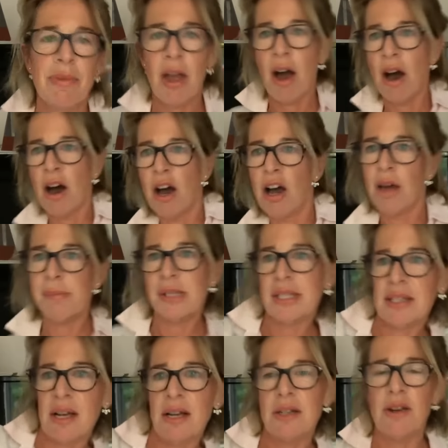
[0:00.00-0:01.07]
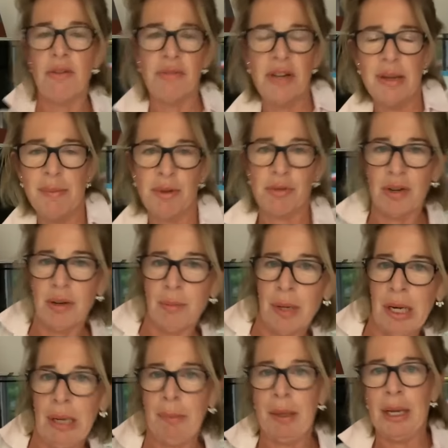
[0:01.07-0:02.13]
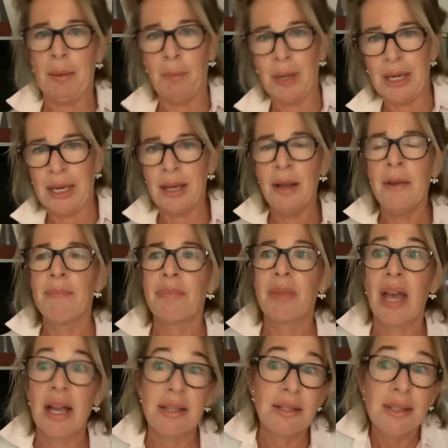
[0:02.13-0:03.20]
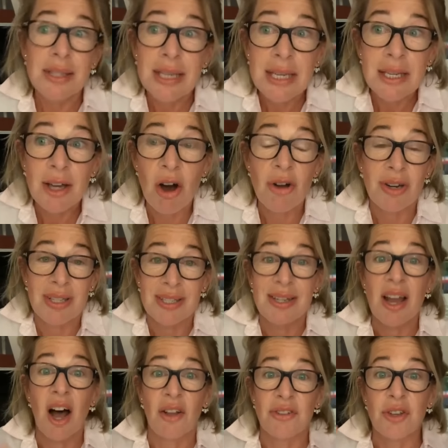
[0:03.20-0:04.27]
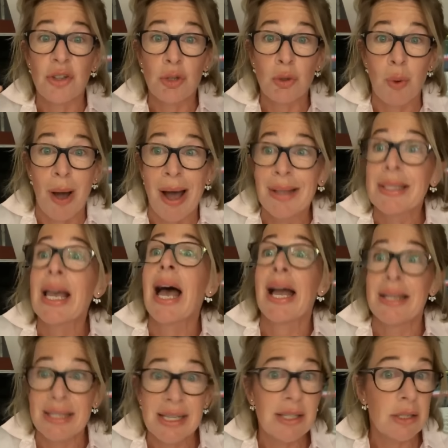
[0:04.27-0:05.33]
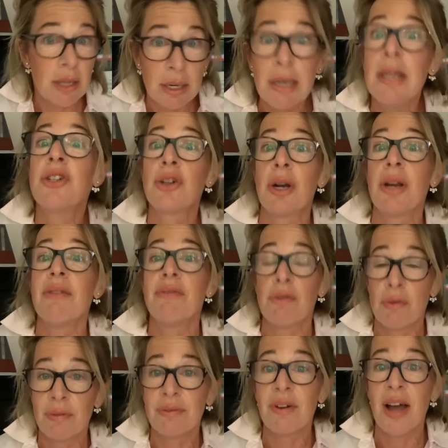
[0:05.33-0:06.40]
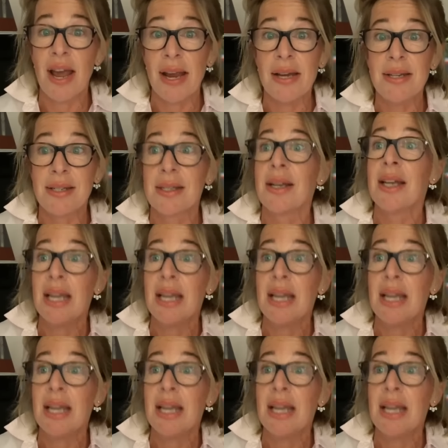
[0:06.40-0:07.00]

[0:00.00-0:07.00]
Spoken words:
I'm a son of an immigrant. And Sadiq Khan is an utter twat and is literally 4'8".